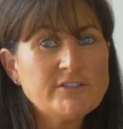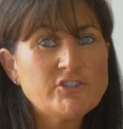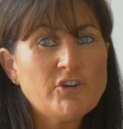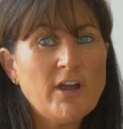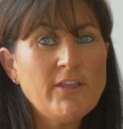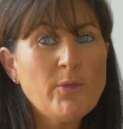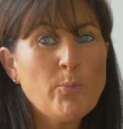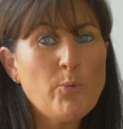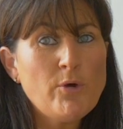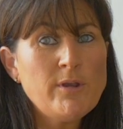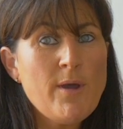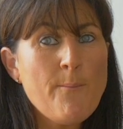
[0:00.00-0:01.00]
to try the
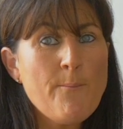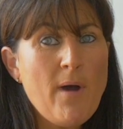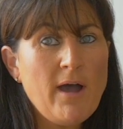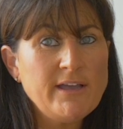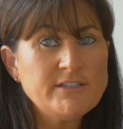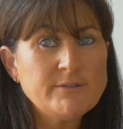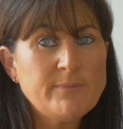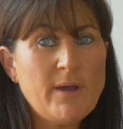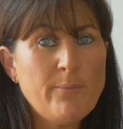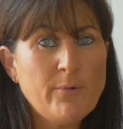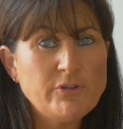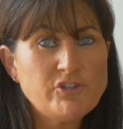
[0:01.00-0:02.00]
1 item a
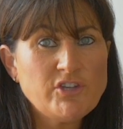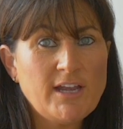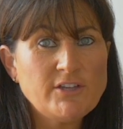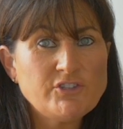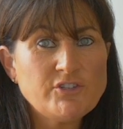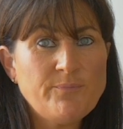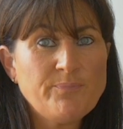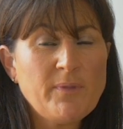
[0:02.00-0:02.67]
month challenge.